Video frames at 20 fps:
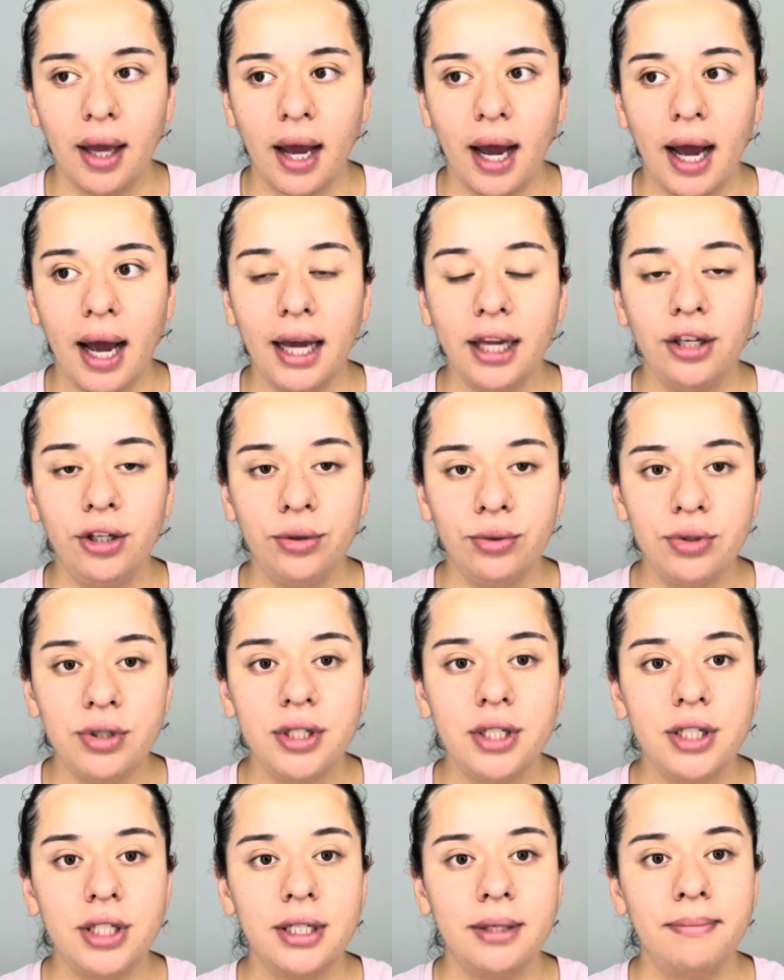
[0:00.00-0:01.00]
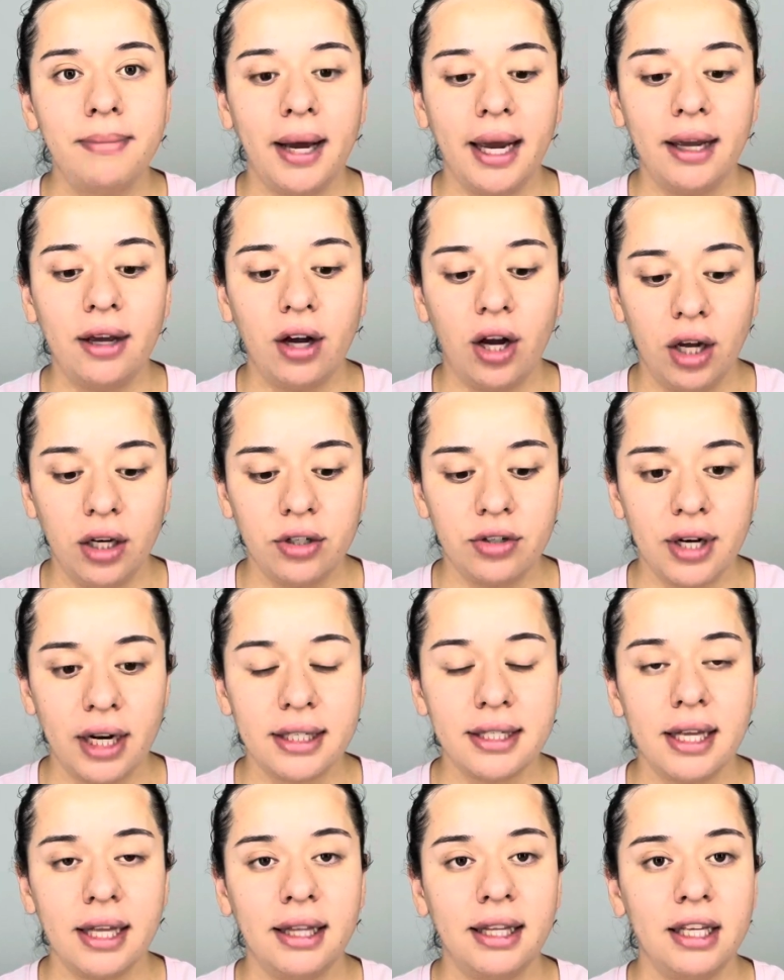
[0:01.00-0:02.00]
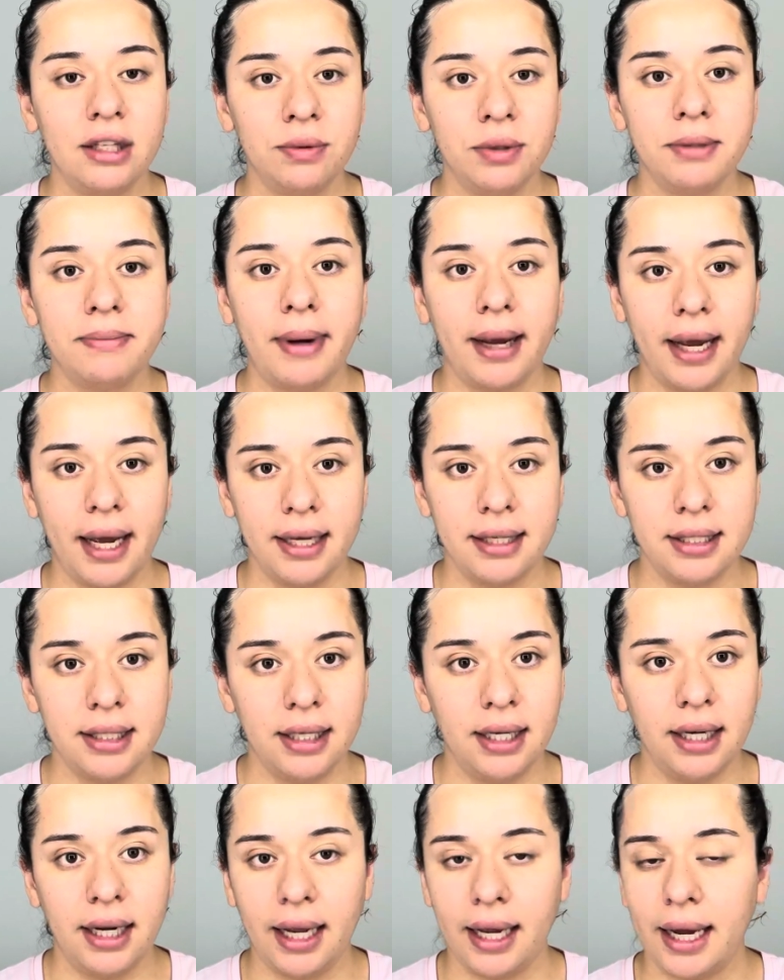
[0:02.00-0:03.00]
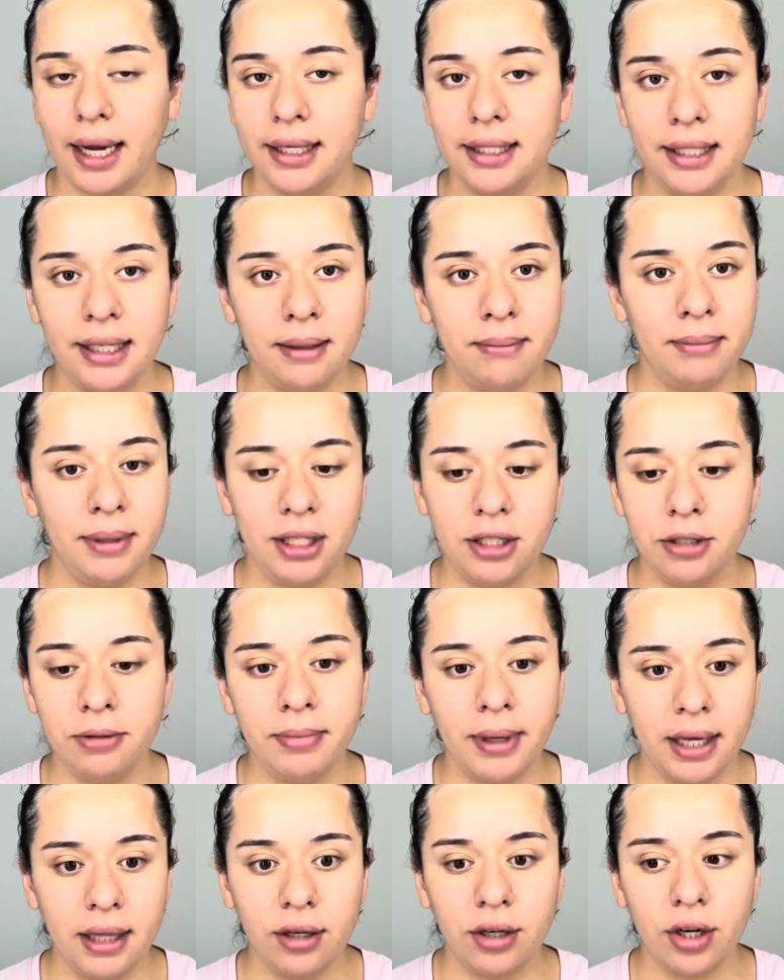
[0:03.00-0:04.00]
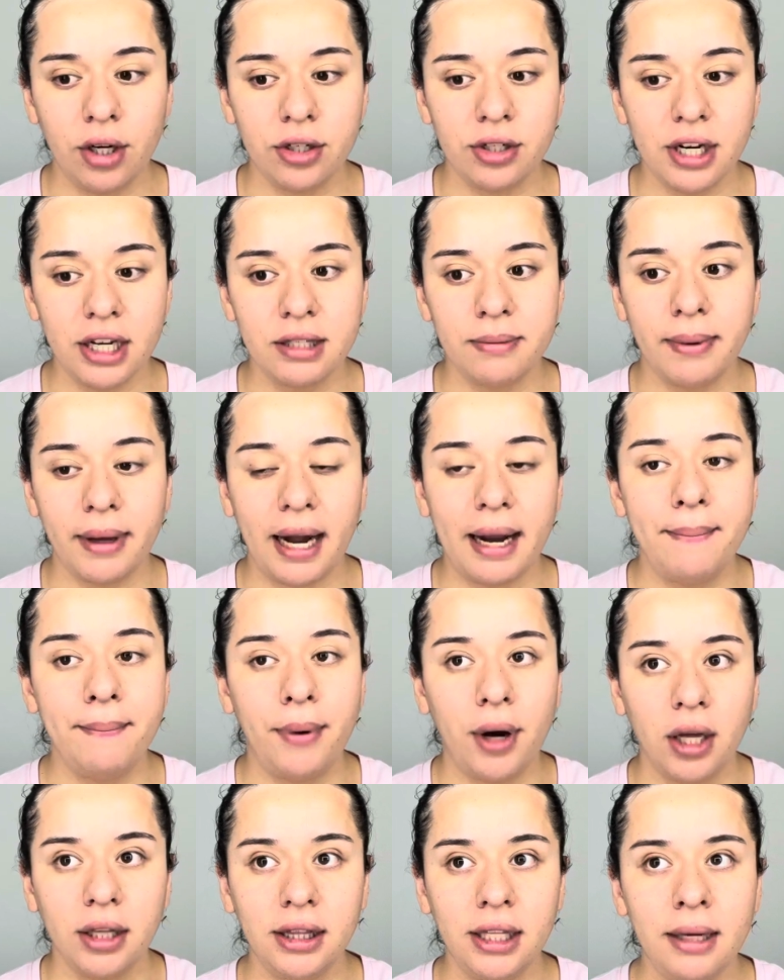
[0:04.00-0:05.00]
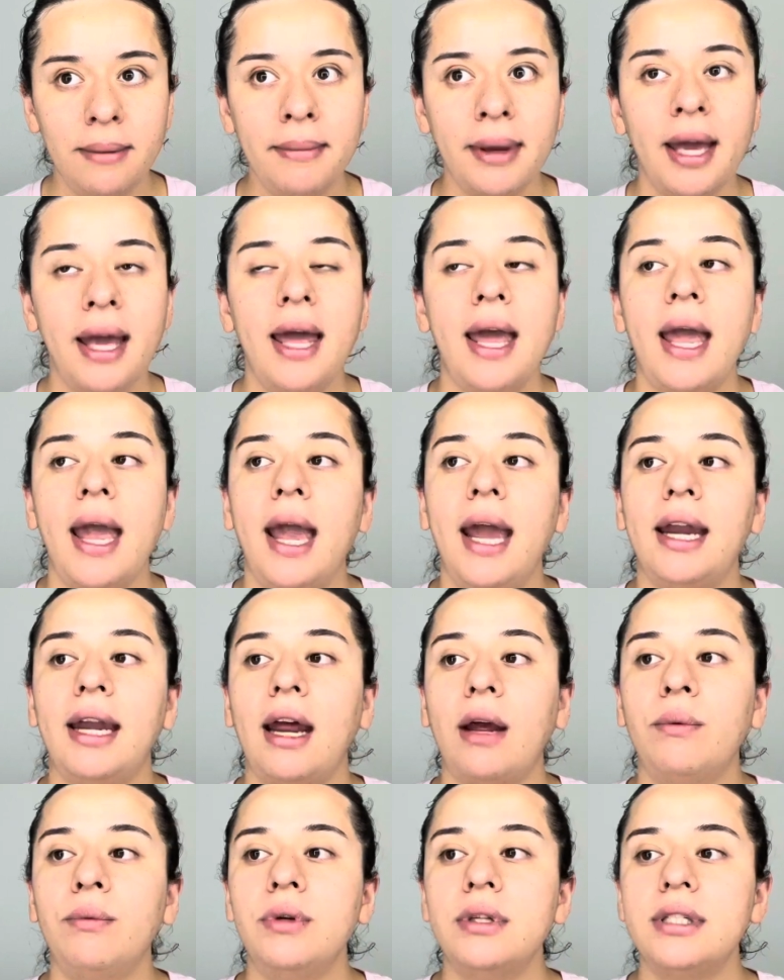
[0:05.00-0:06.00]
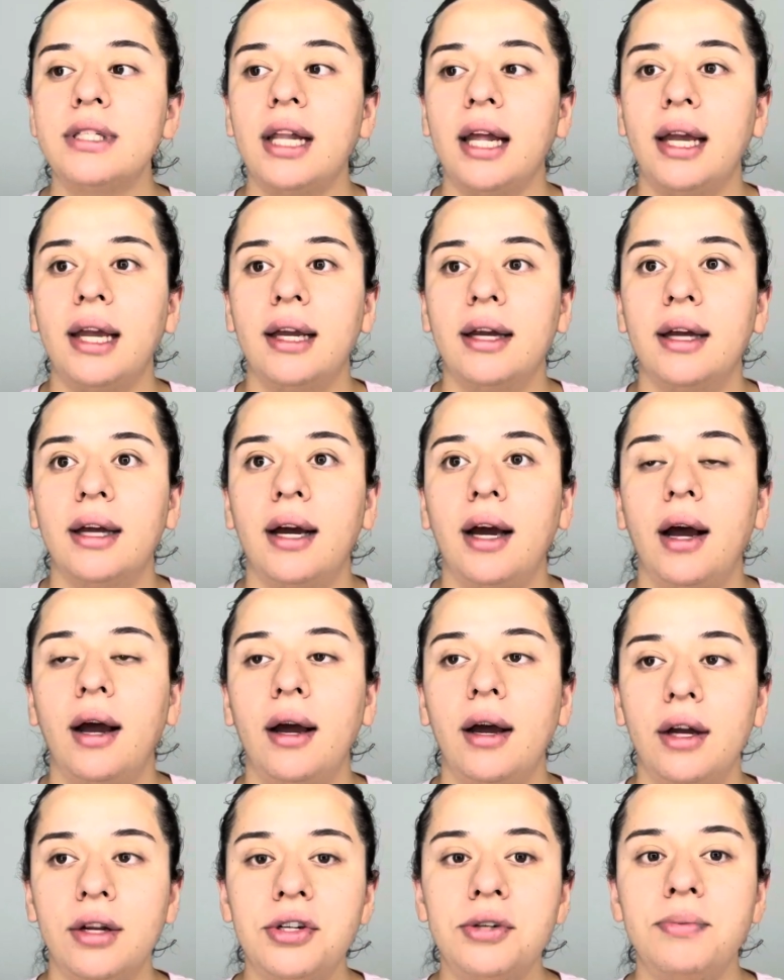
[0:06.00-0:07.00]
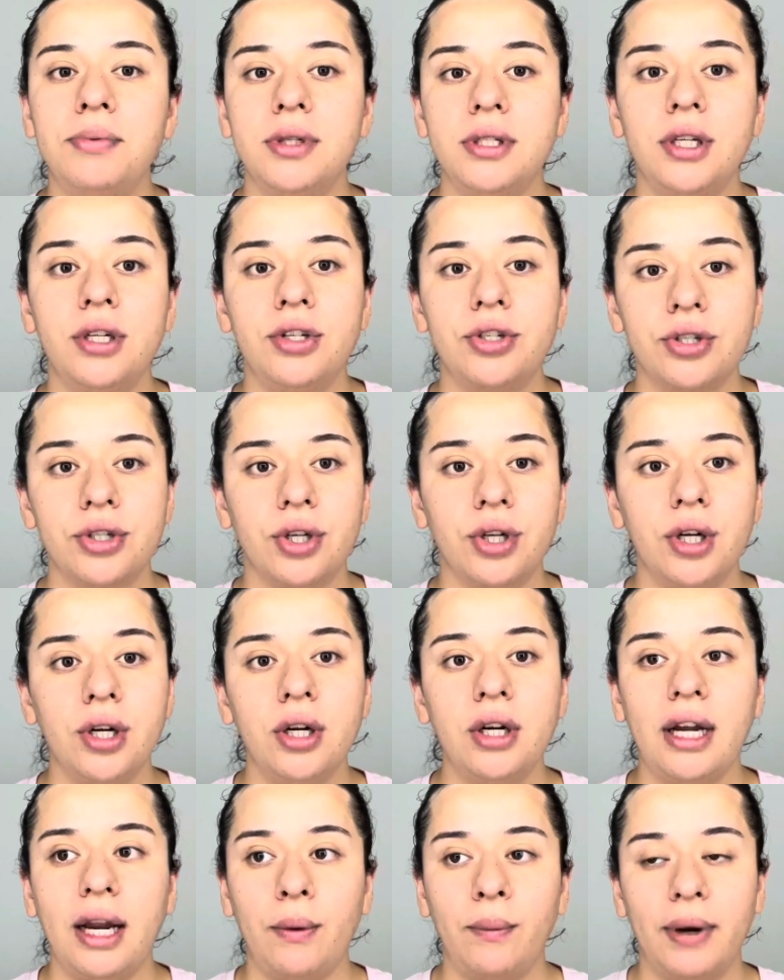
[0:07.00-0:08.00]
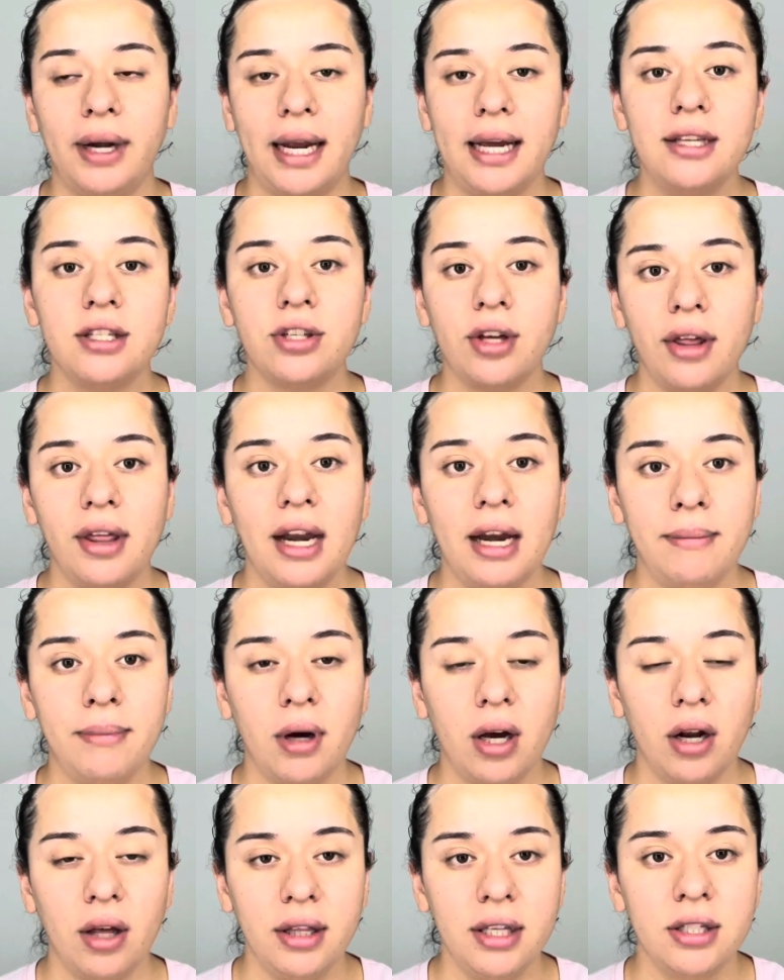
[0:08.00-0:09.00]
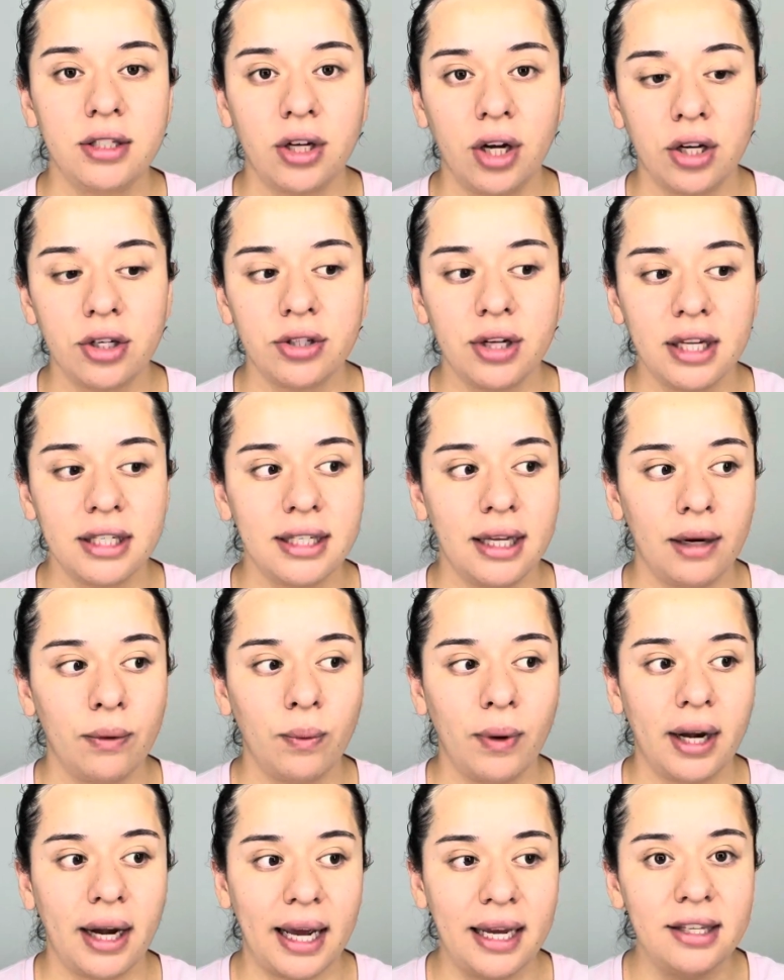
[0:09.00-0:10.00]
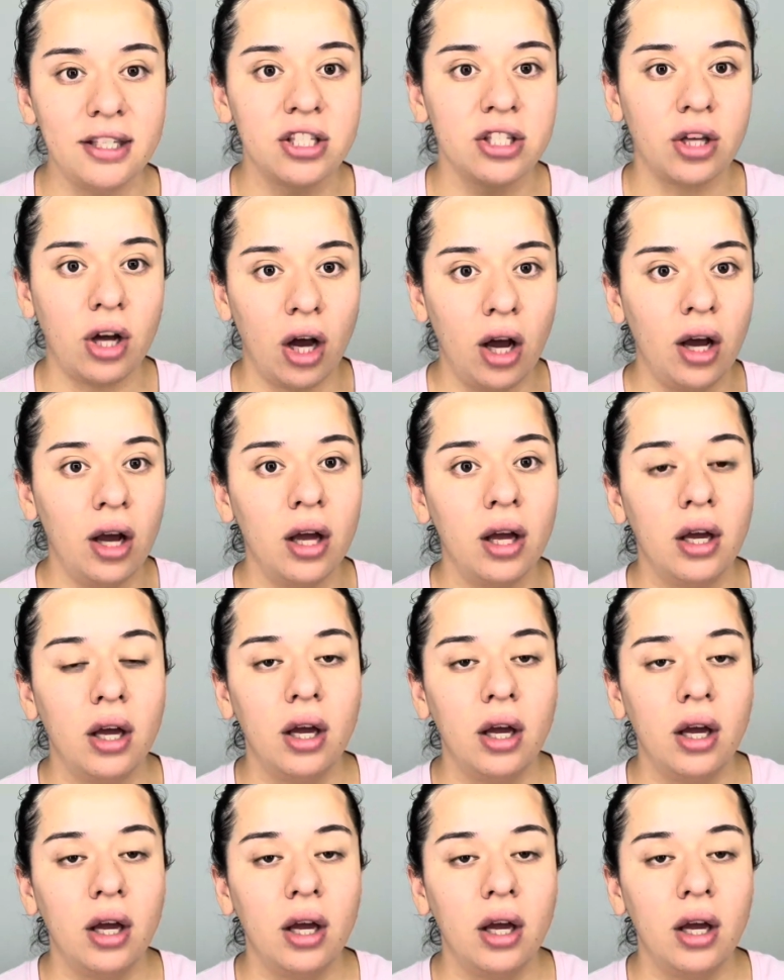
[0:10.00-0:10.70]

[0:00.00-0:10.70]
I used it to buy contracts. And this was by accident. Like, I didn't mean to buy the contracts, but I bought them. And I was like 100% sure. Like, when I saw that I bought all these contracts and when I saw